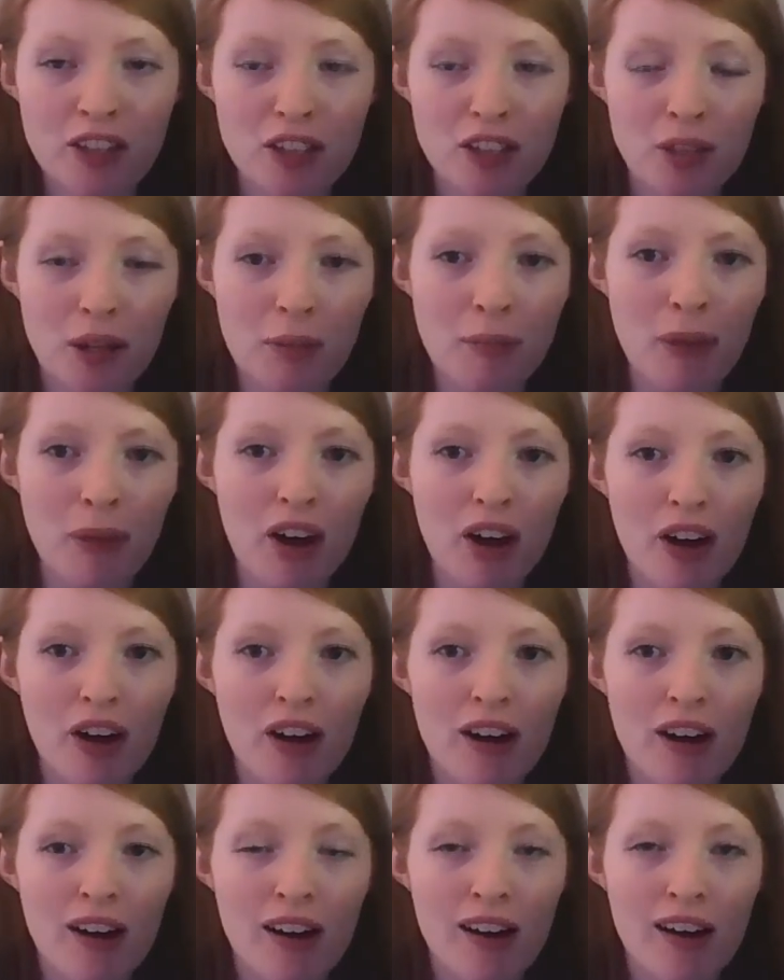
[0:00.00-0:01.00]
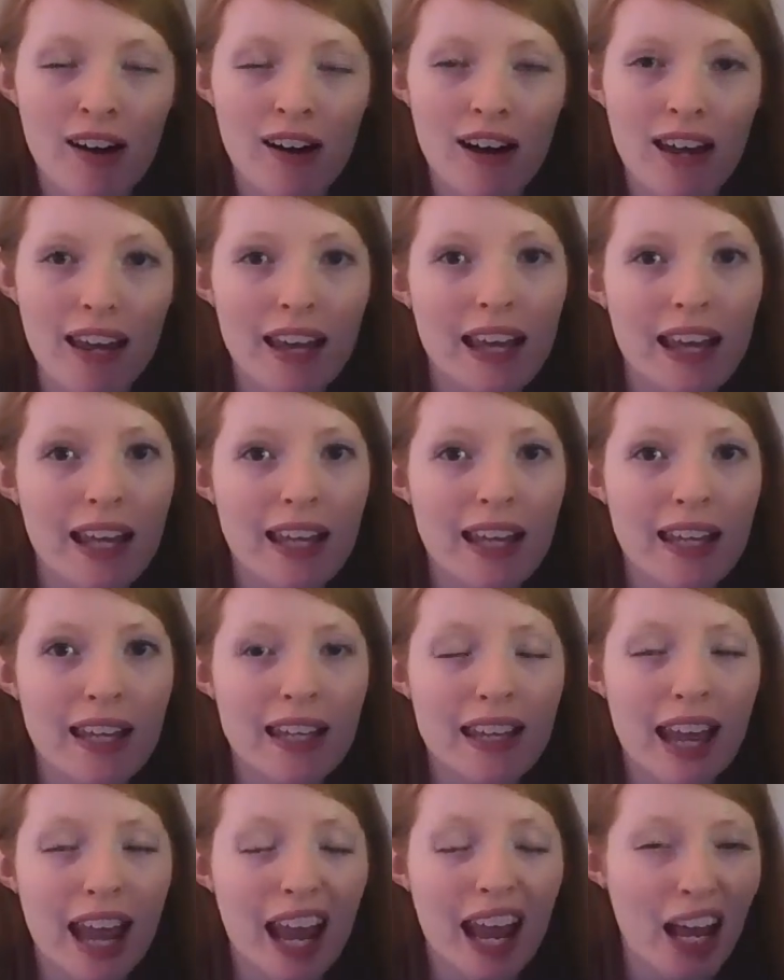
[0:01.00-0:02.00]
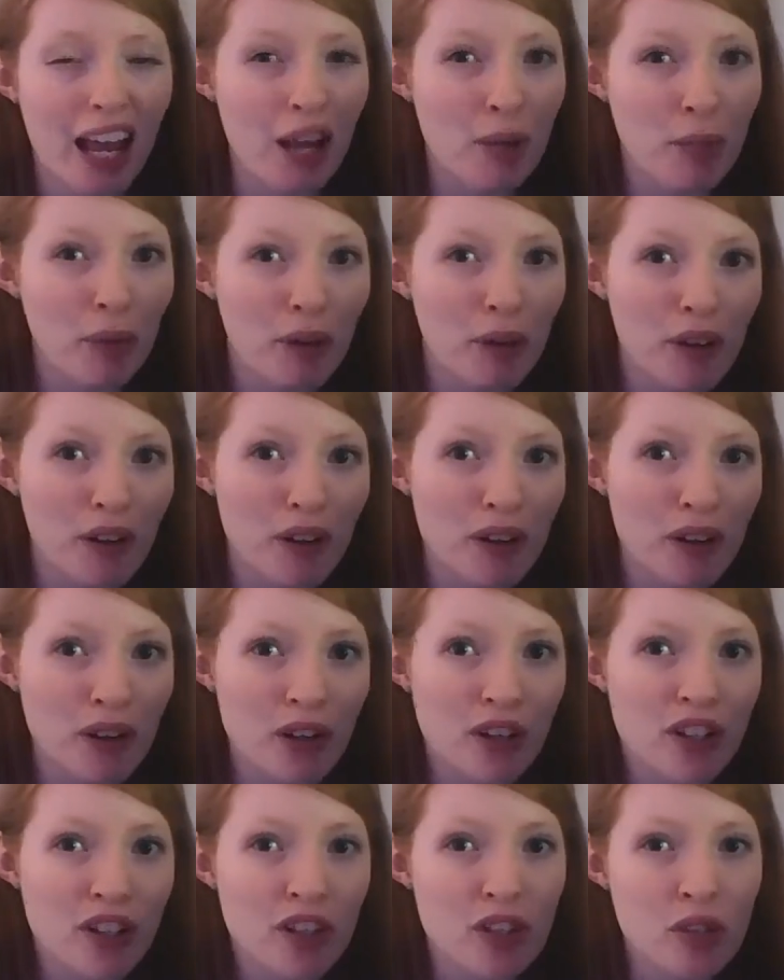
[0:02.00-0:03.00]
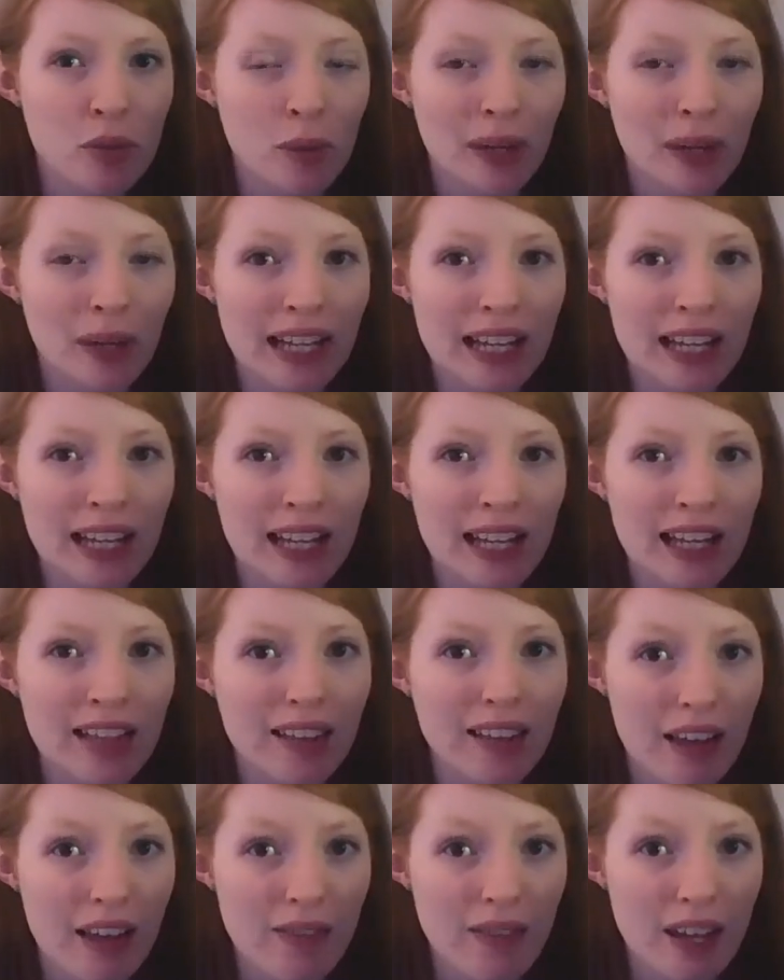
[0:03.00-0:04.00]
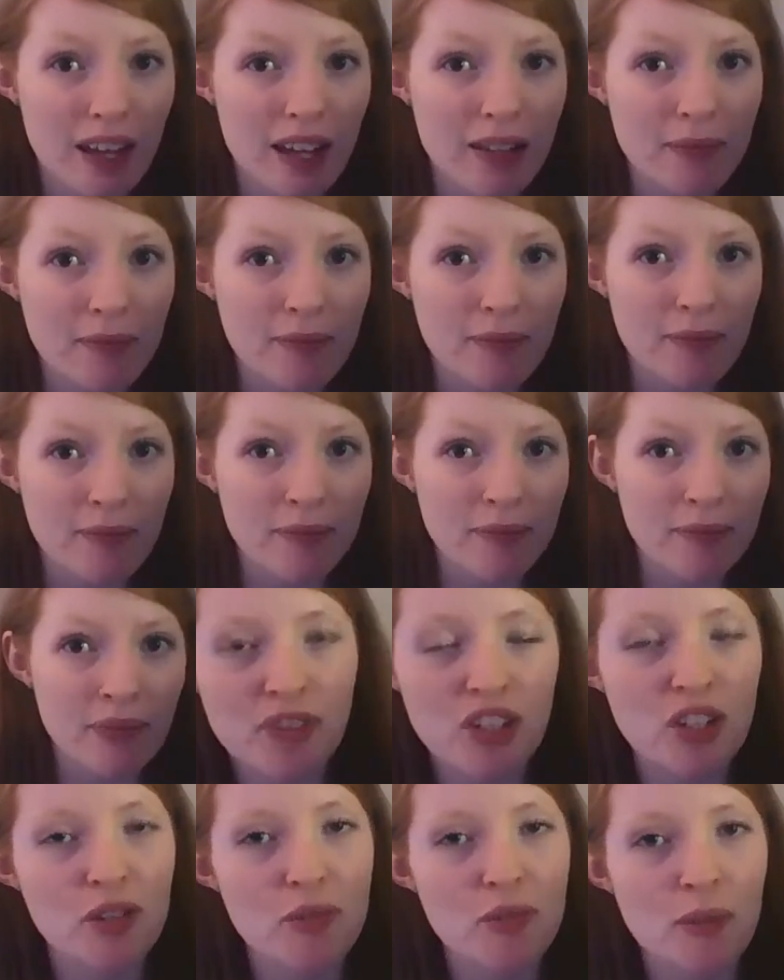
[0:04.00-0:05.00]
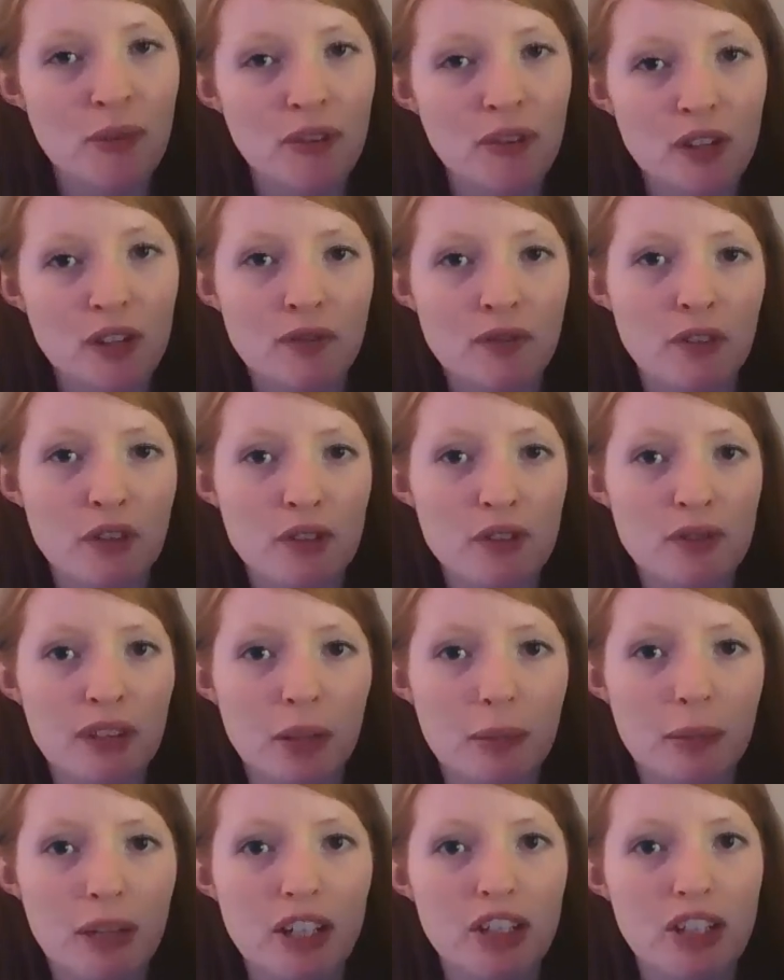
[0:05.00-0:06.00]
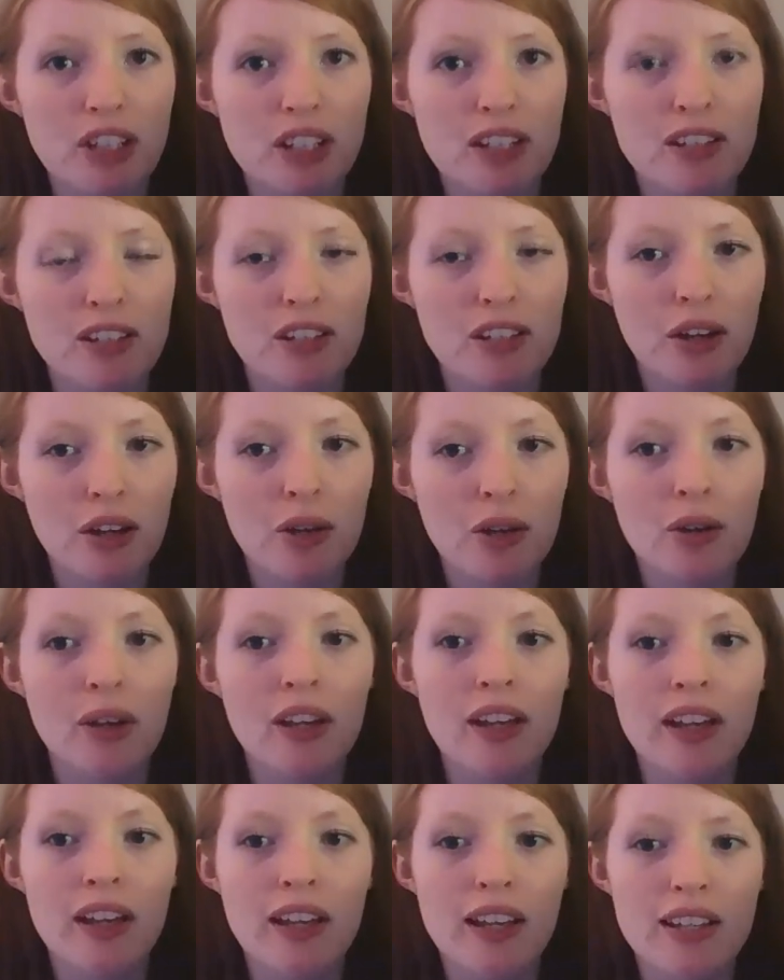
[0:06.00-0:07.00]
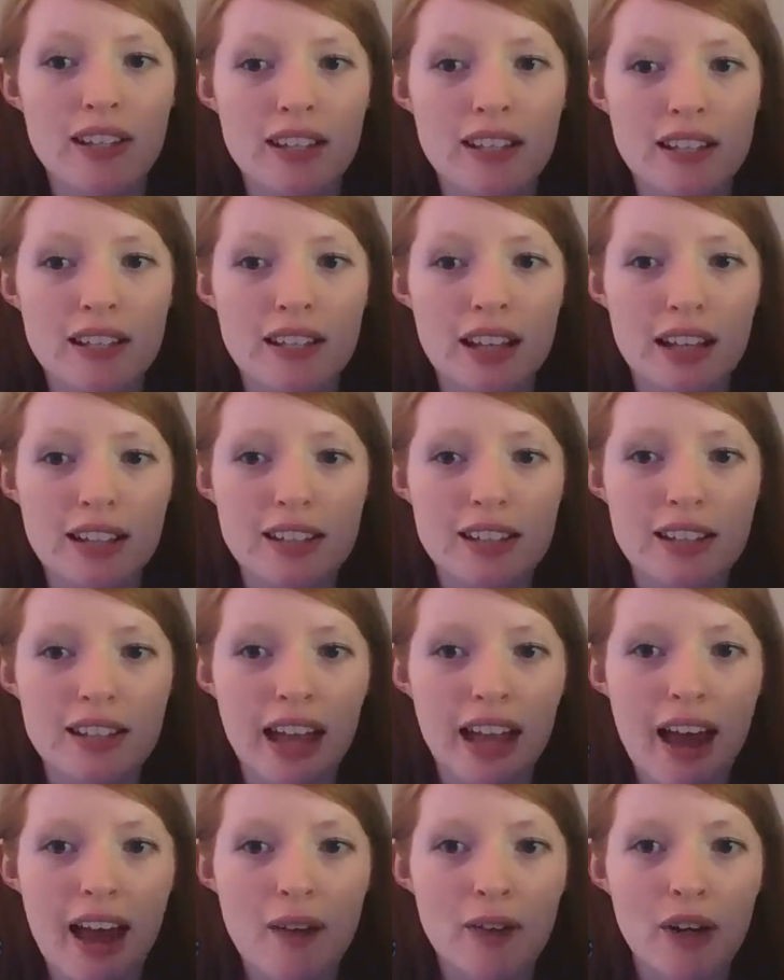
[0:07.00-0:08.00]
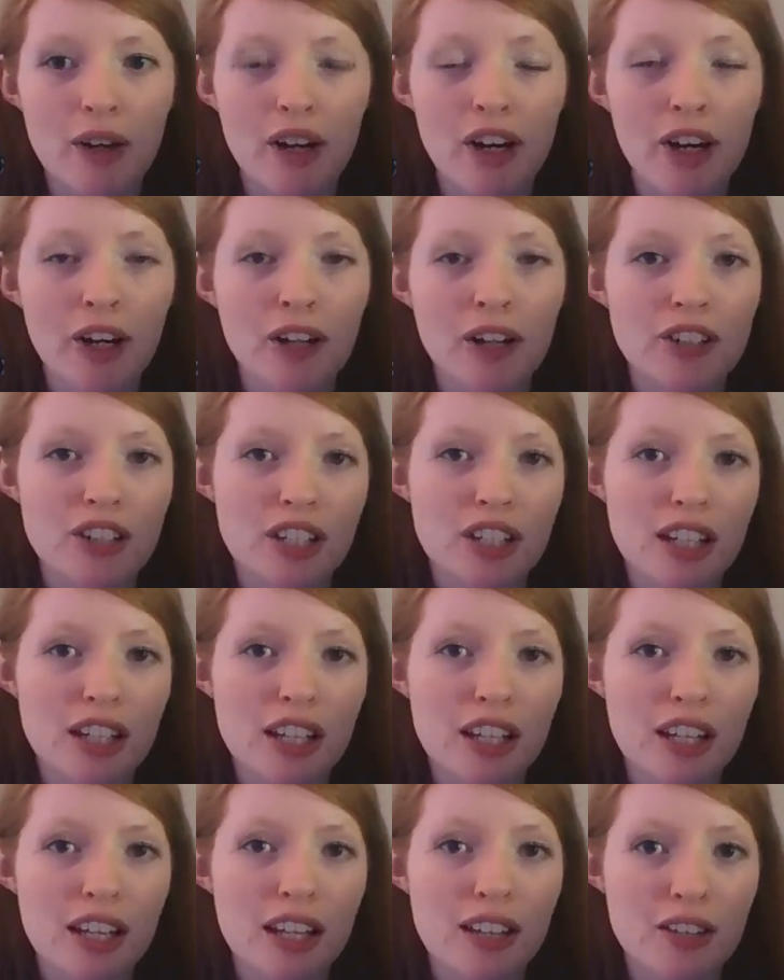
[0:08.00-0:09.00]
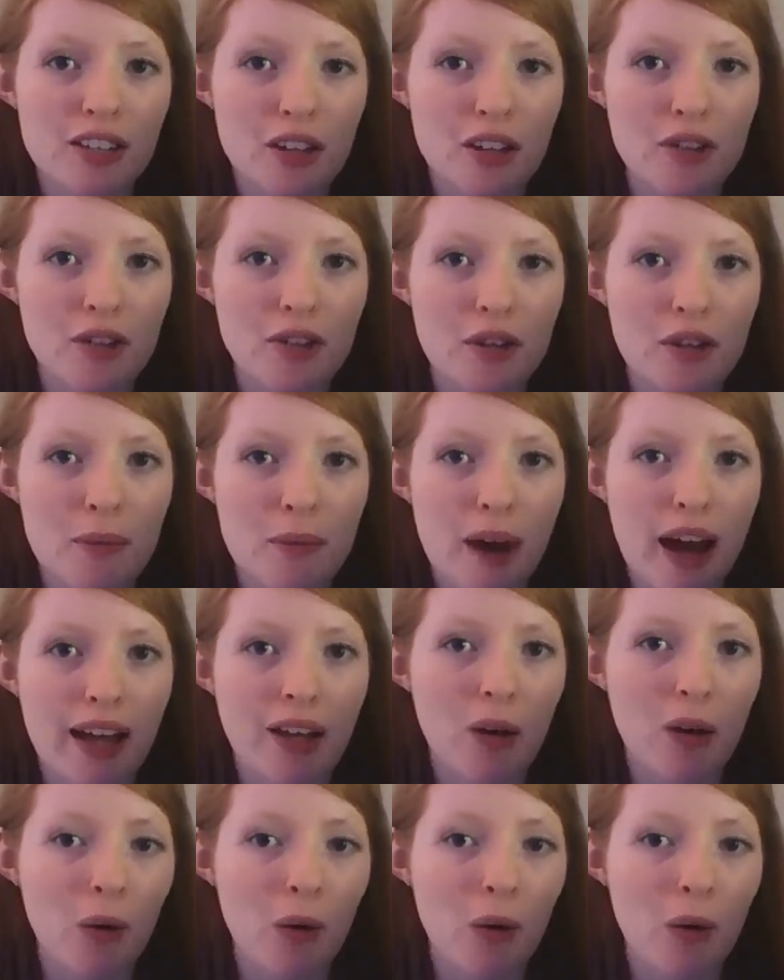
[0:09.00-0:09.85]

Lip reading: So I bought her in April 2011. She was my very first Vinylmation, so since I still have her, she is also my